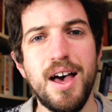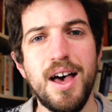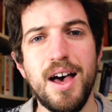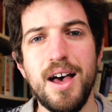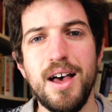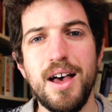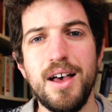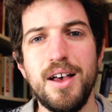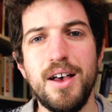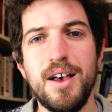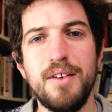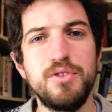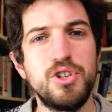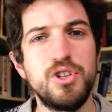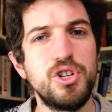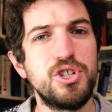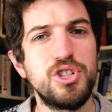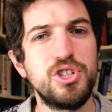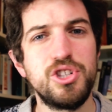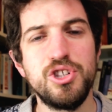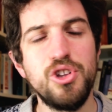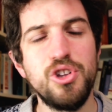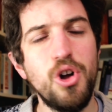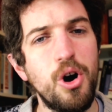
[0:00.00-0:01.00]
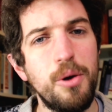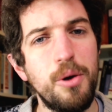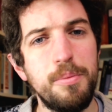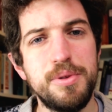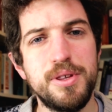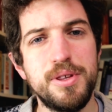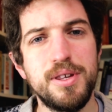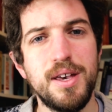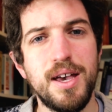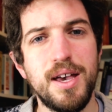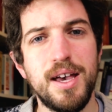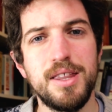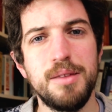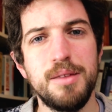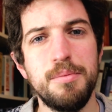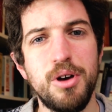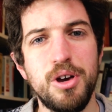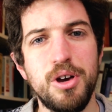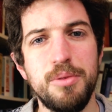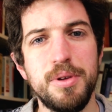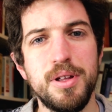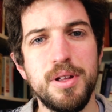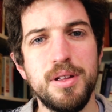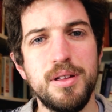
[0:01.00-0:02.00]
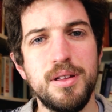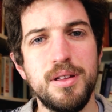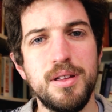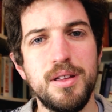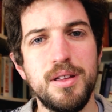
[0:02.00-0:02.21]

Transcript: uh, have just stopped at the moment.